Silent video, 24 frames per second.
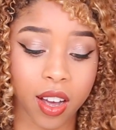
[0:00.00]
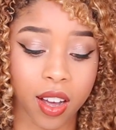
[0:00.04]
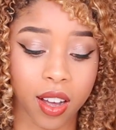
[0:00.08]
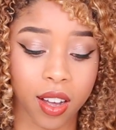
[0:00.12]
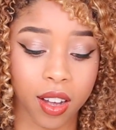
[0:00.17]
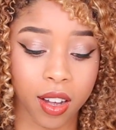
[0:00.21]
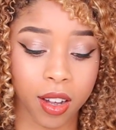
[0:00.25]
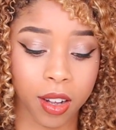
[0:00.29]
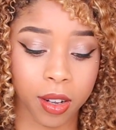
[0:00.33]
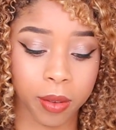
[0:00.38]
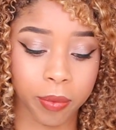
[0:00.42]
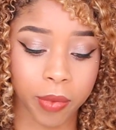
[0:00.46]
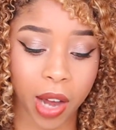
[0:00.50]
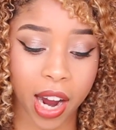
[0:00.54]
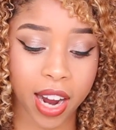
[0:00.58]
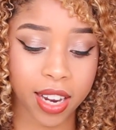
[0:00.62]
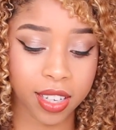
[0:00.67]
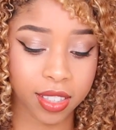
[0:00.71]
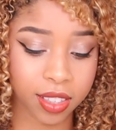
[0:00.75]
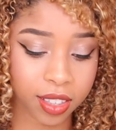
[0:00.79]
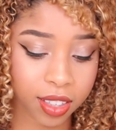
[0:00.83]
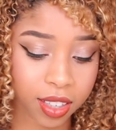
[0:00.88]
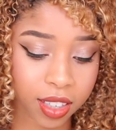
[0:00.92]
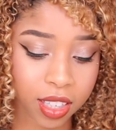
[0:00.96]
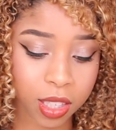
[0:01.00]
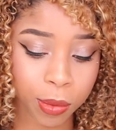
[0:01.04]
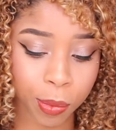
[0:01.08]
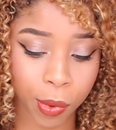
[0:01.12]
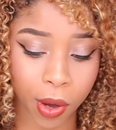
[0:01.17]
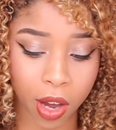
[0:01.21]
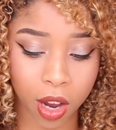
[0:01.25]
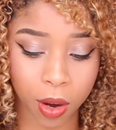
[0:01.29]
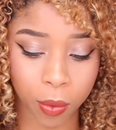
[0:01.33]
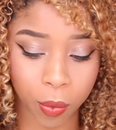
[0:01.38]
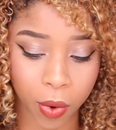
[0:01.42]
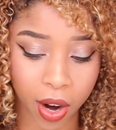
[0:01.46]
I did
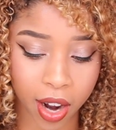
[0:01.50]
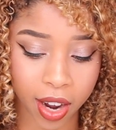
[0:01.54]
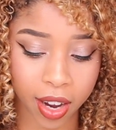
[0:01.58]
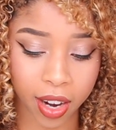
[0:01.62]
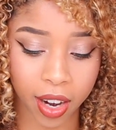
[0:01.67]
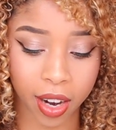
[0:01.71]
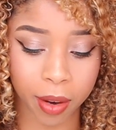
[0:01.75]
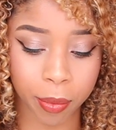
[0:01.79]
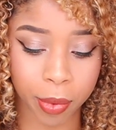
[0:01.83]
explain why.